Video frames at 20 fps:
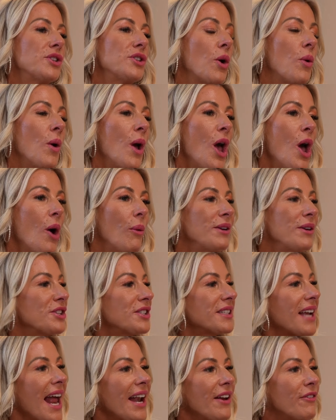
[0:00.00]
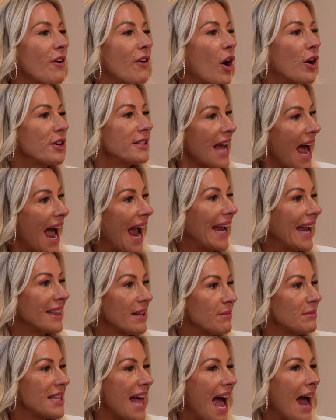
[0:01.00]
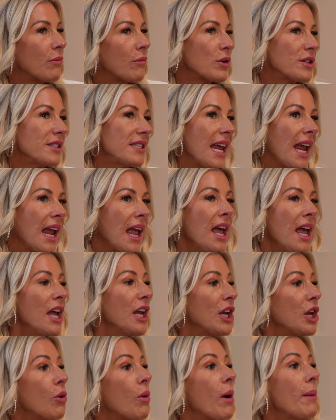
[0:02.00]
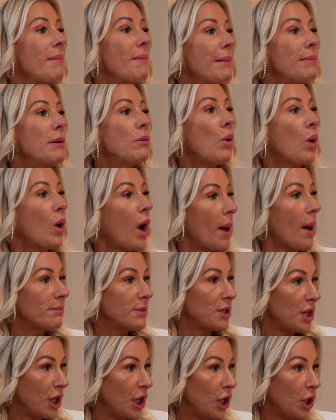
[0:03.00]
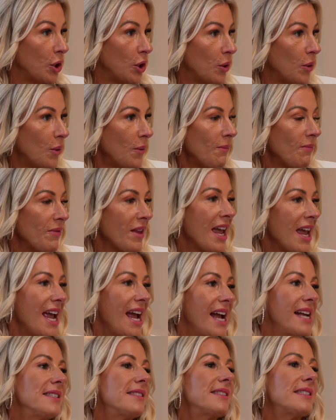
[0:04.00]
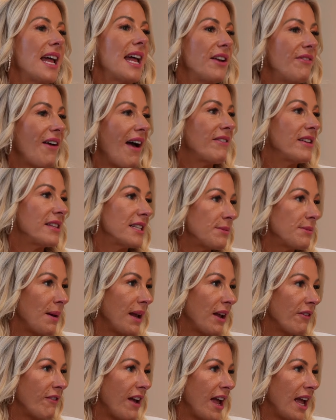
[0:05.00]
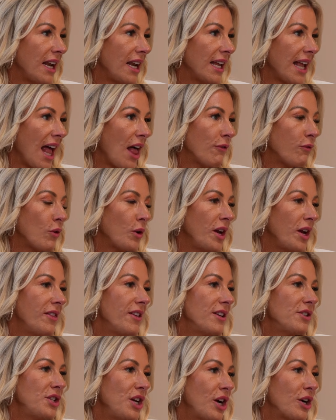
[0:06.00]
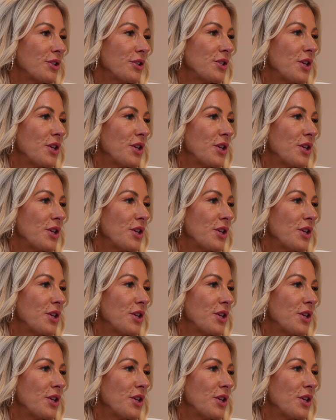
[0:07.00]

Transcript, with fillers: So we just kind of are tying them to that, and we're seeing, you know what, maybe we'll come to you instead of having this big event in California this year.